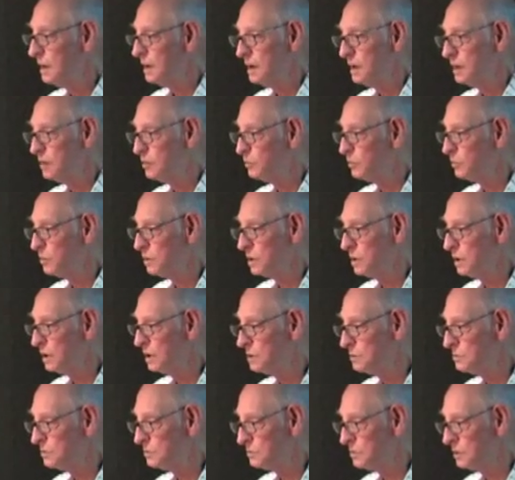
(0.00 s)
and
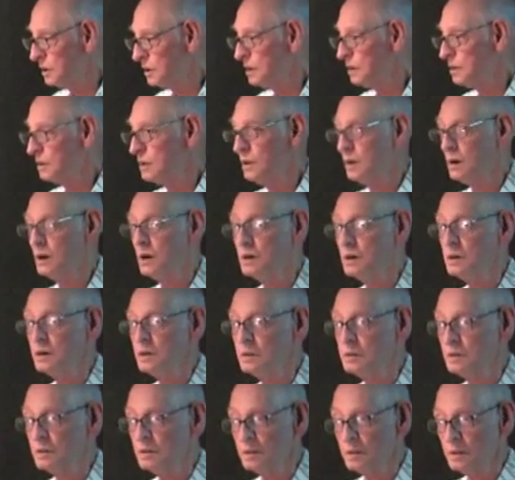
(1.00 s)
plunged headlong
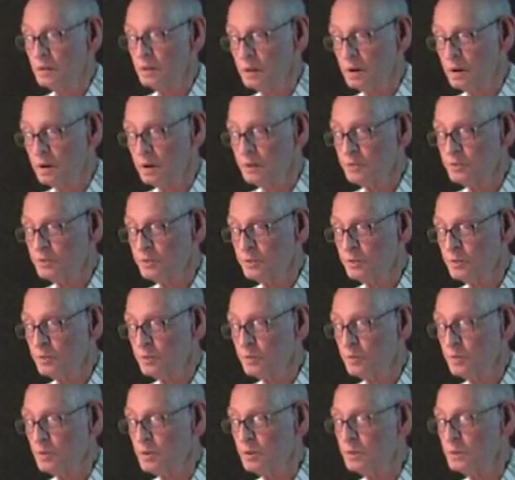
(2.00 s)
into the large
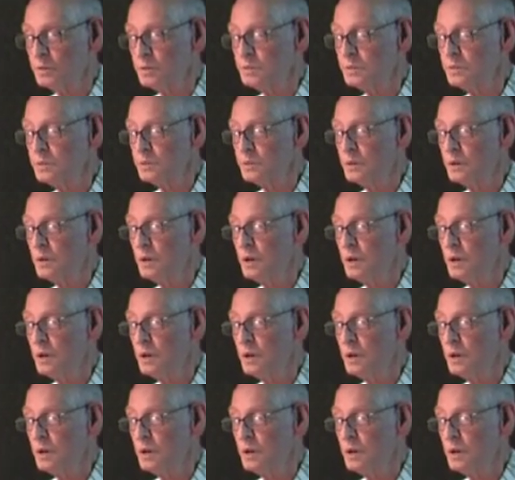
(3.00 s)
hookbills.